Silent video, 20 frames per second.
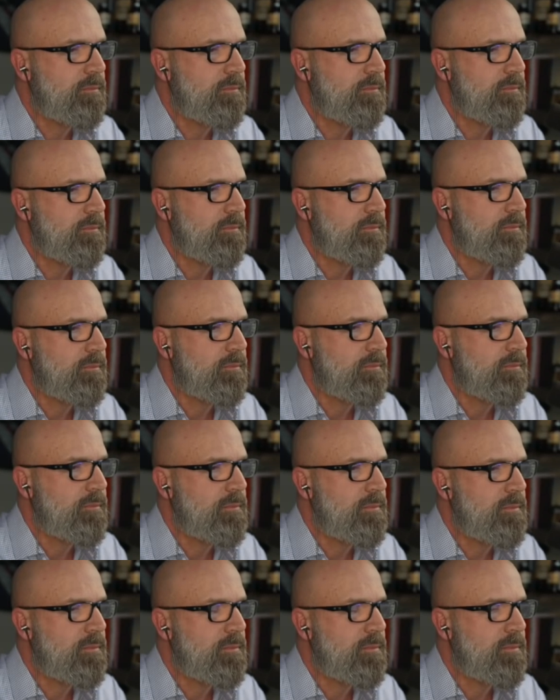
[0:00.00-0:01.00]

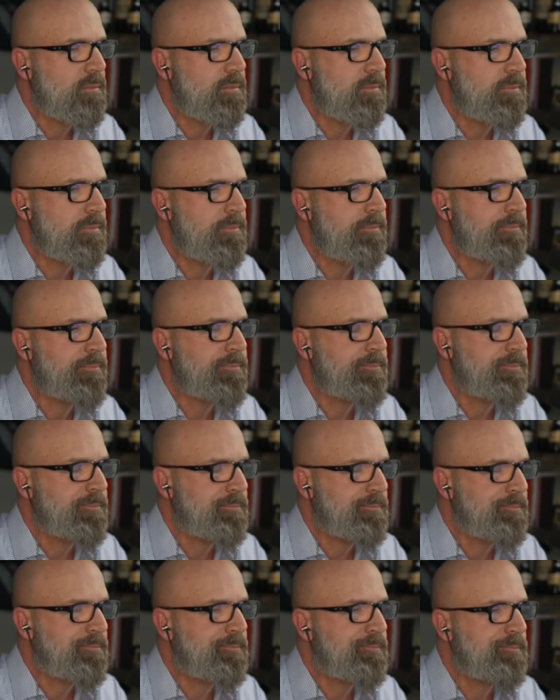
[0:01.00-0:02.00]

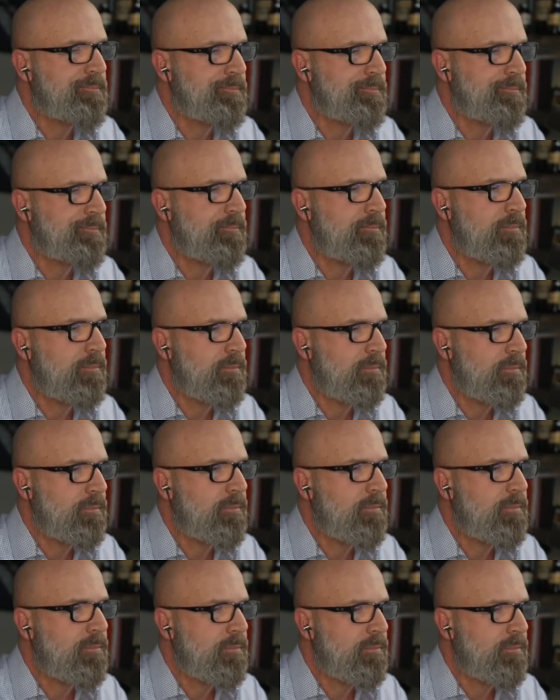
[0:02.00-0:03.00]

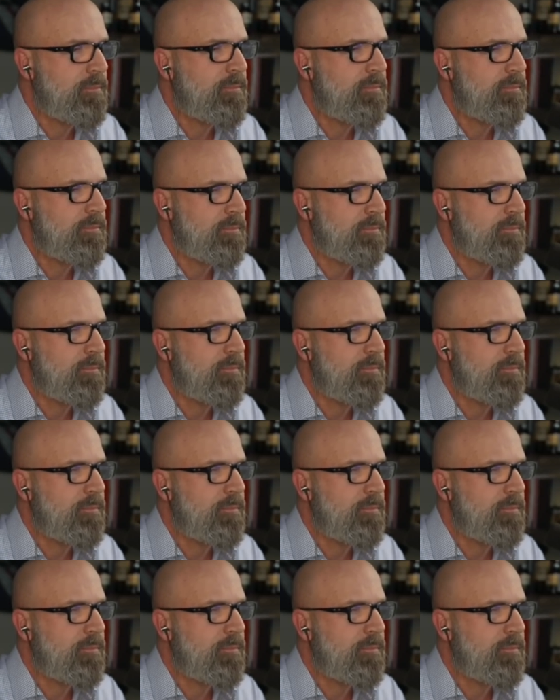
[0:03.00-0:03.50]
This person isn't speaking.